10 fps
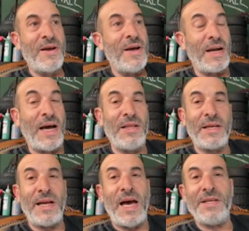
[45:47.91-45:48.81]
A
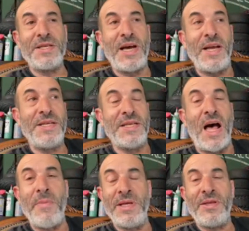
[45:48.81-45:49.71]
guy just got his
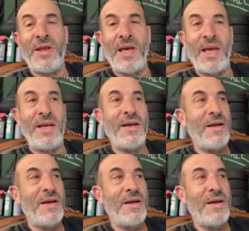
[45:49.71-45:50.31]
Nami today.